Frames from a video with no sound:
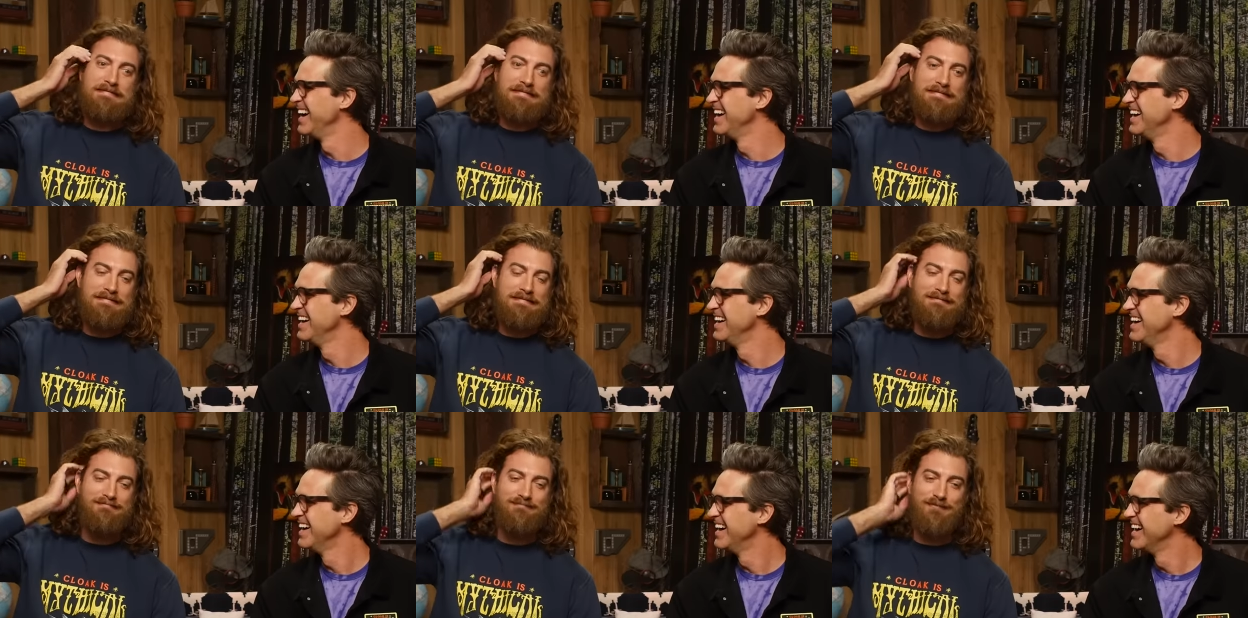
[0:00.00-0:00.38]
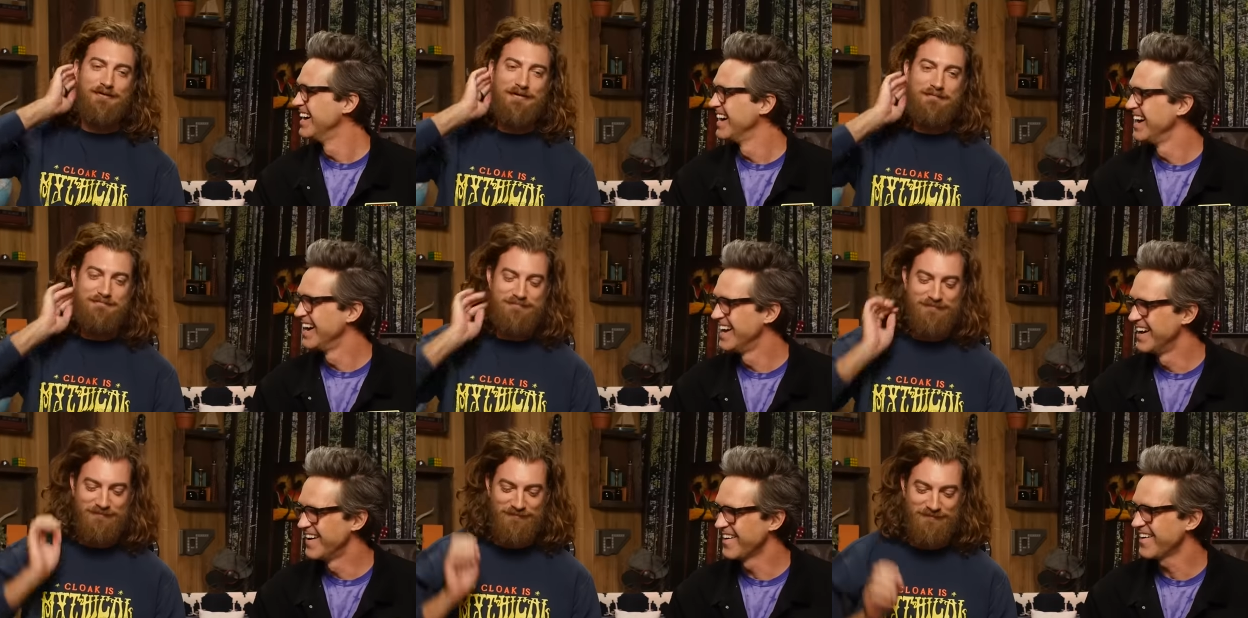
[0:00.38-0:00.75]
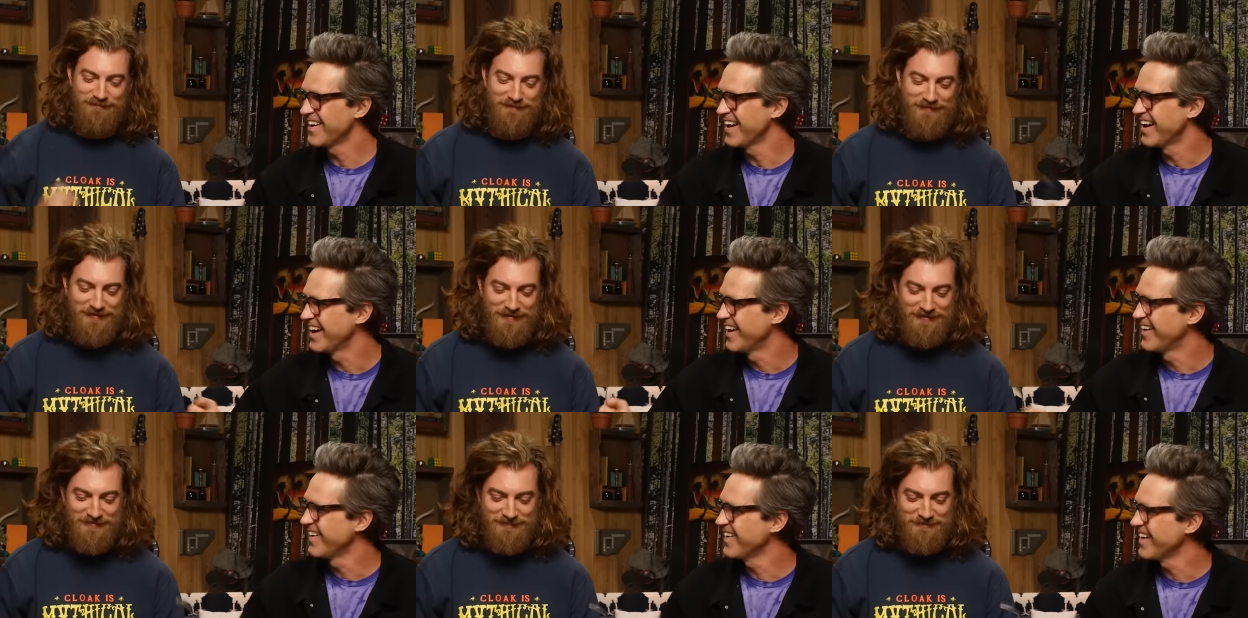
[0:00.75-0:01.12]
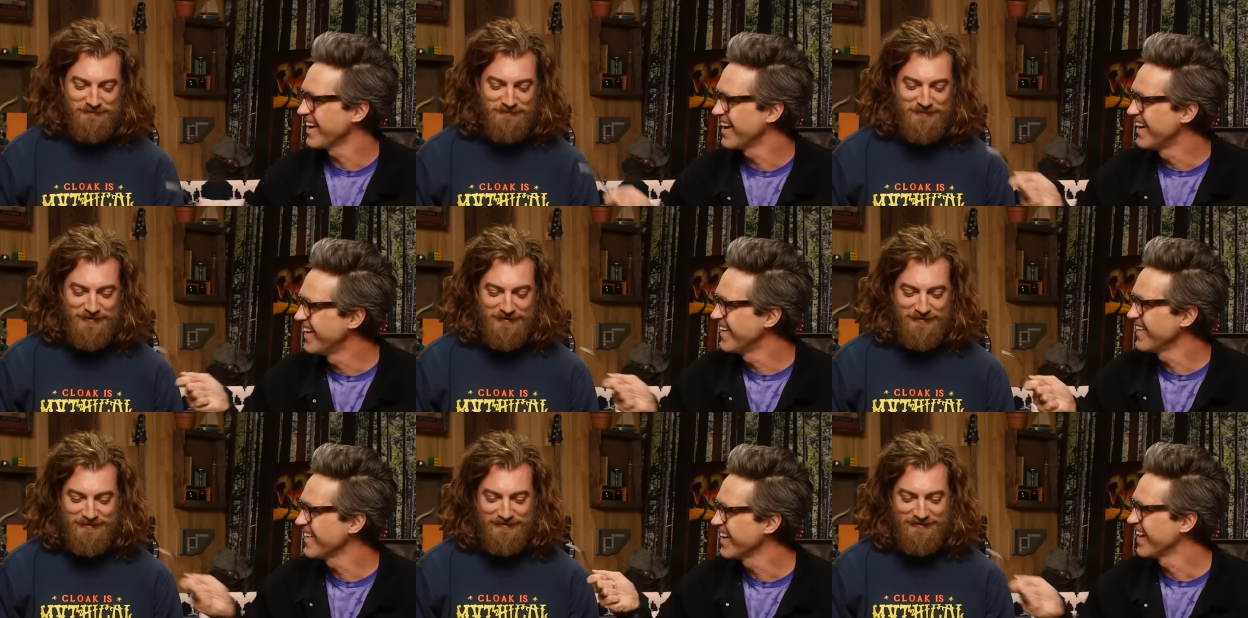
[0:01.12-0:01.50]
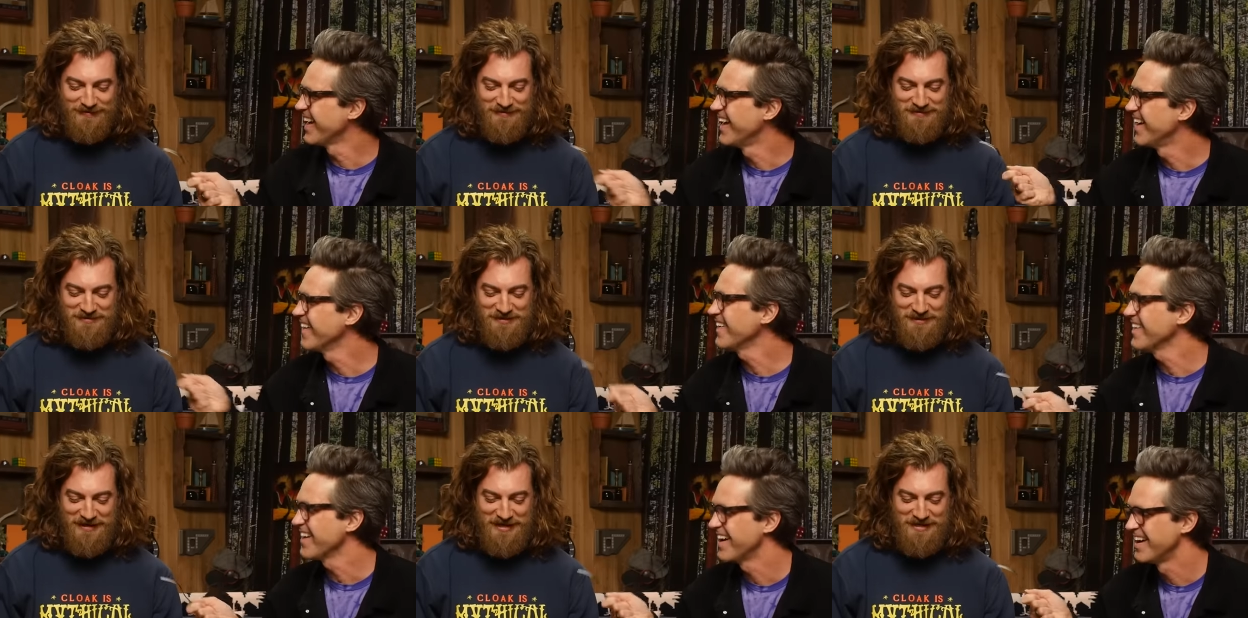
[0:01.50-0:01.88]
Speaker 1: Okay.
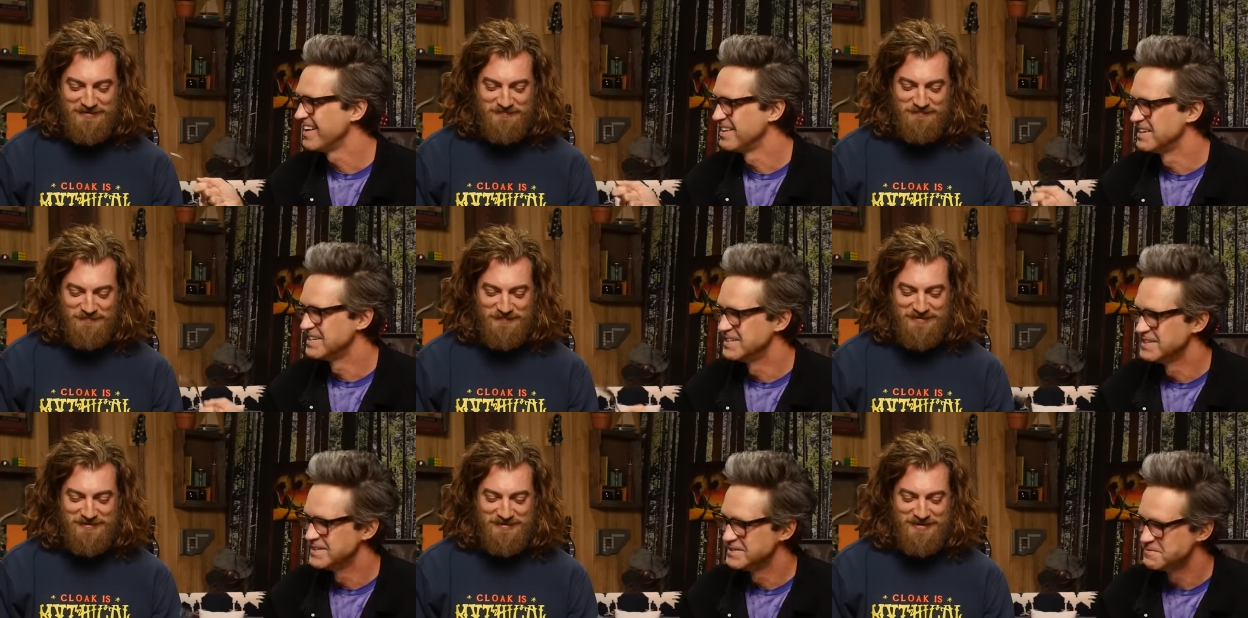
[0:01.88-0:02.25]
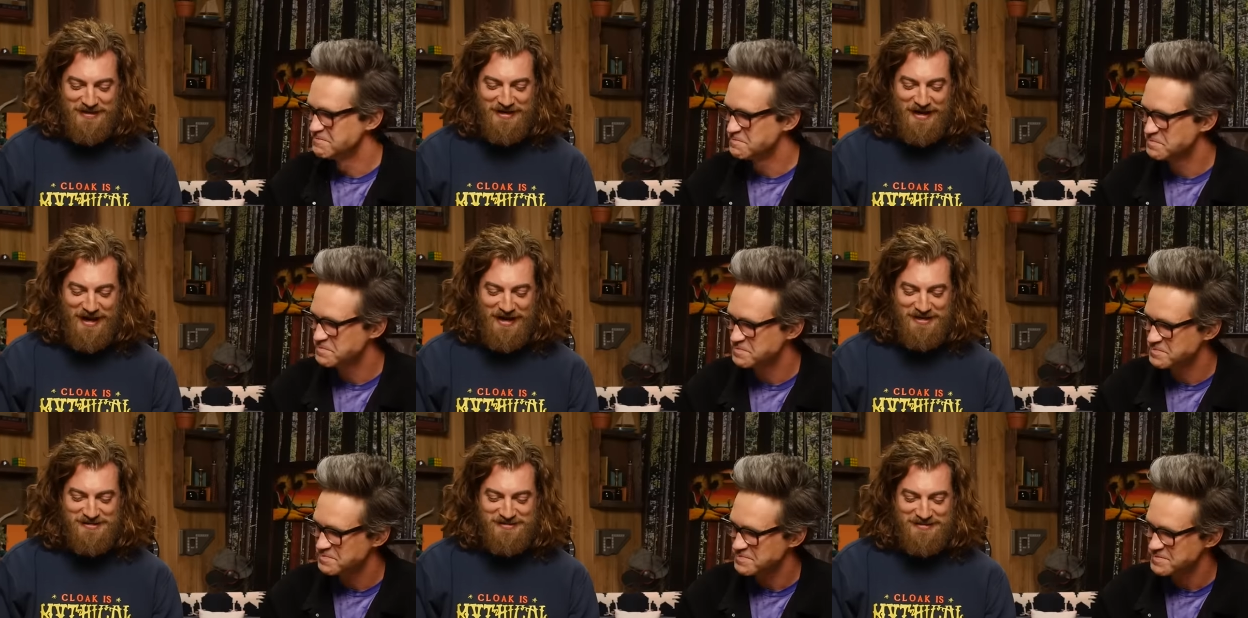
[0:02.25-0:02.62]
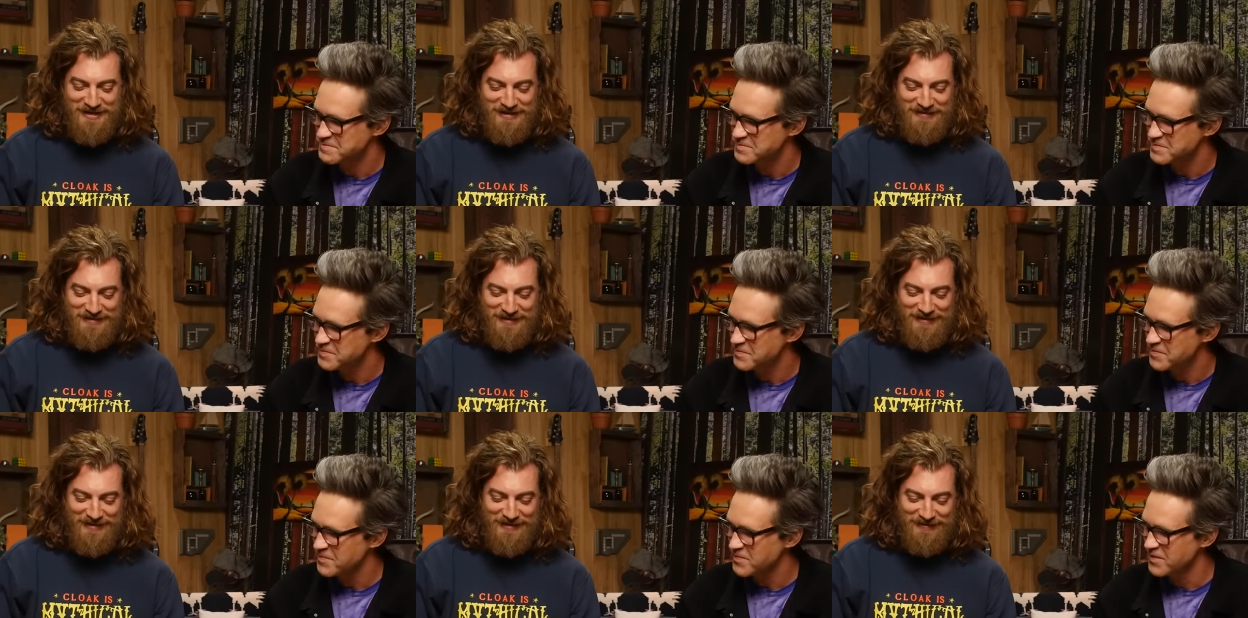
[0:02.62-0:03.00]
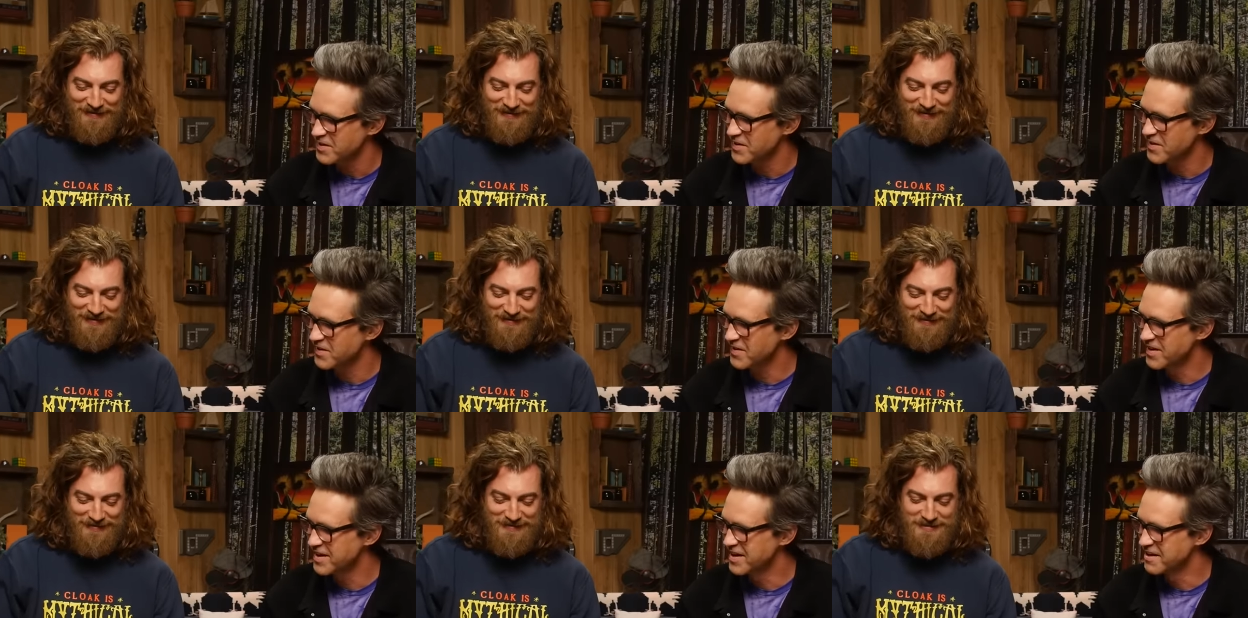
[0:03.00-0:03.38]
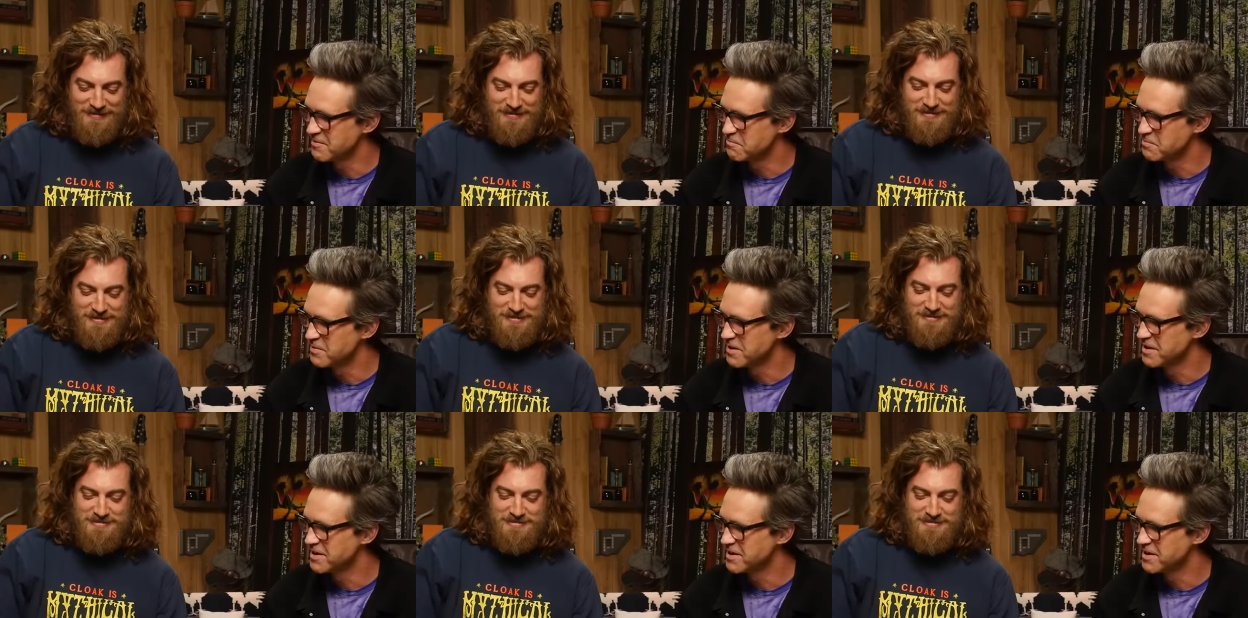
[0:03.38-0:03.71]
Did I say that out loud? All right,